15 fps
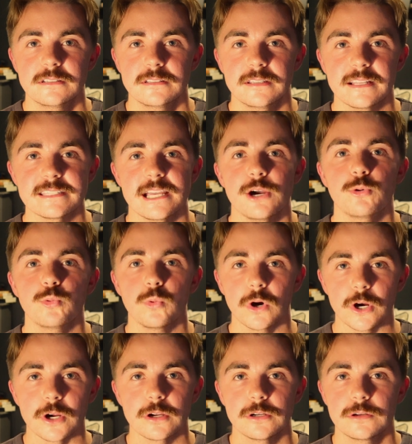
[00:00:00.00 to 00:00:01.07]
That's how
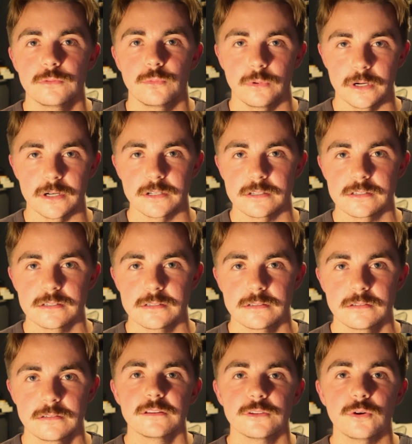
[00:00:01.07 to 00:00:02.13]
work works.
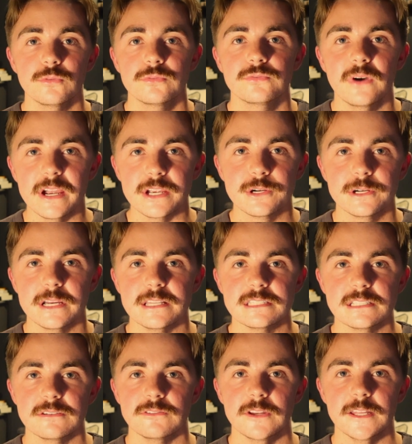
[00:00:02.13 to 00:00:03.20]
Don't fight
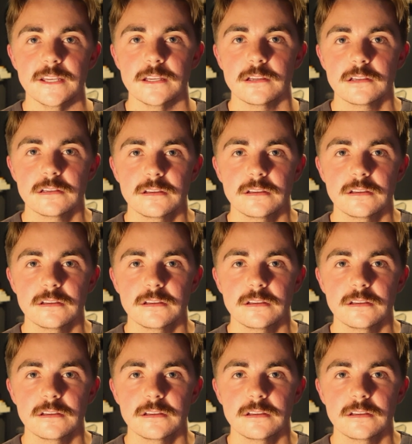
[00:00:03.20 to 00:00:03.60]
creativity.